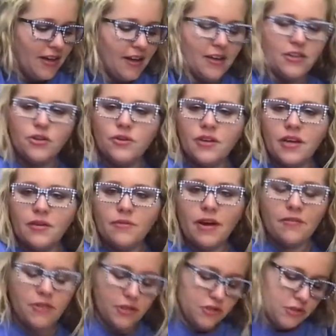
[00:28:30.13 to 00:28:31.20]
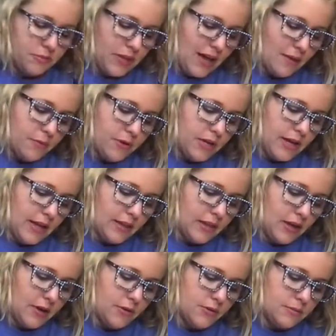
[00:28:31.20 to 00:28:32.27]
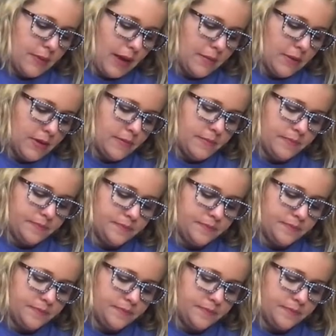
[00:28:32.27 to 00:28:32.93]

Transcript: uh, you can get Revolution Plywood at Lowe's, Pamela.